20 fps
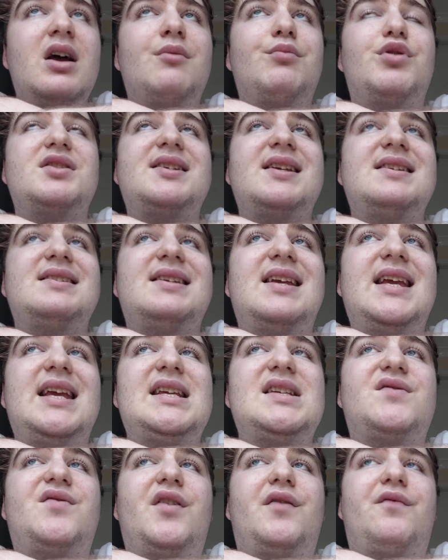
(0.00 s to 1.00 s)
But since
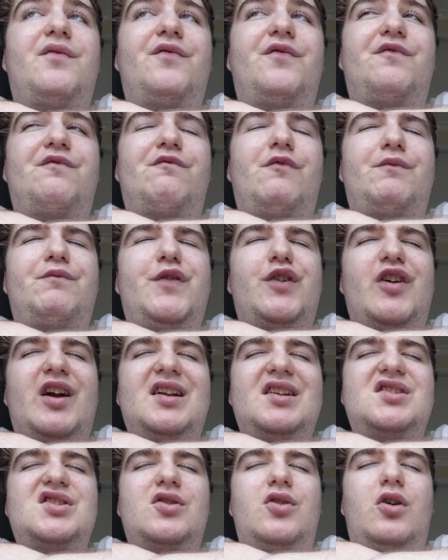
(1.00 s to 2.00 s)
he's the
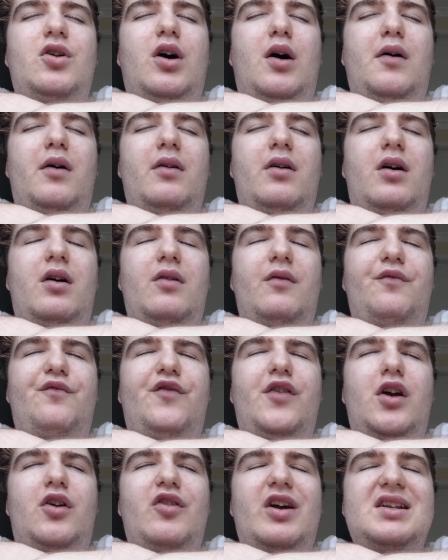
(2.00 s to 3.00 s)
grandson of
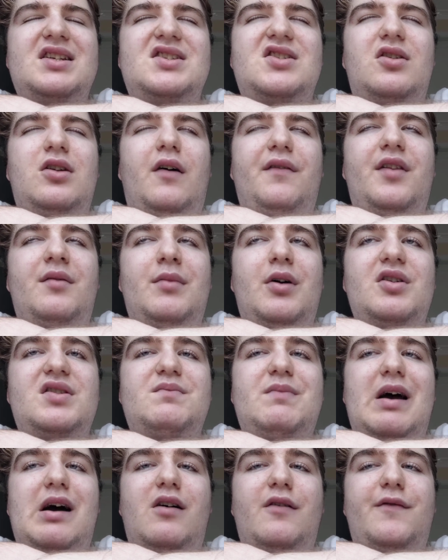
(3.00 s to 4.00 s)
the
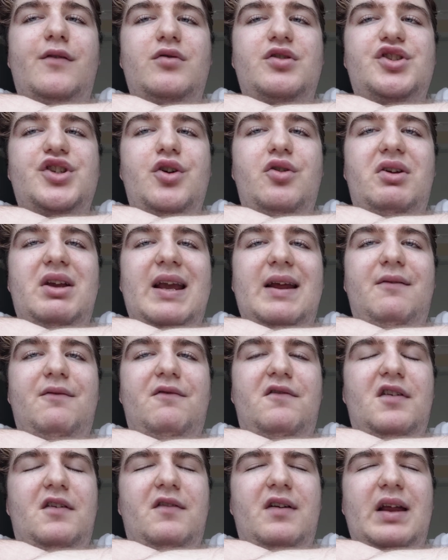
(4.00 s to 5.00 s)
most powerful duke
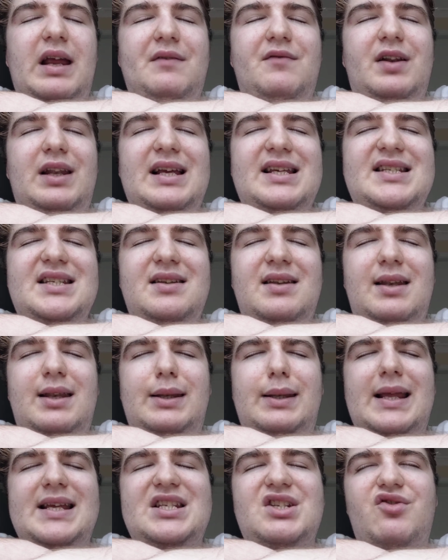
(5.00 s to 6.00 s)
in the last
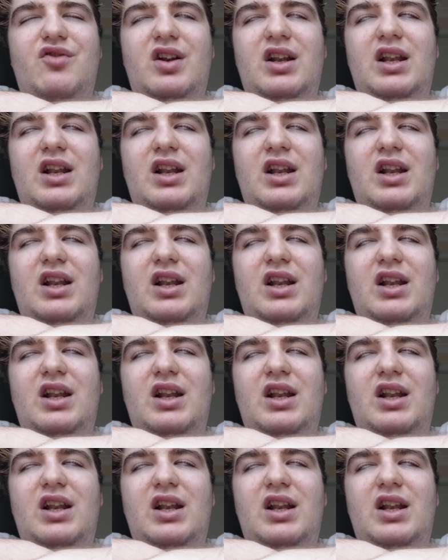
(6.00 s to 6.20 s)
Leicester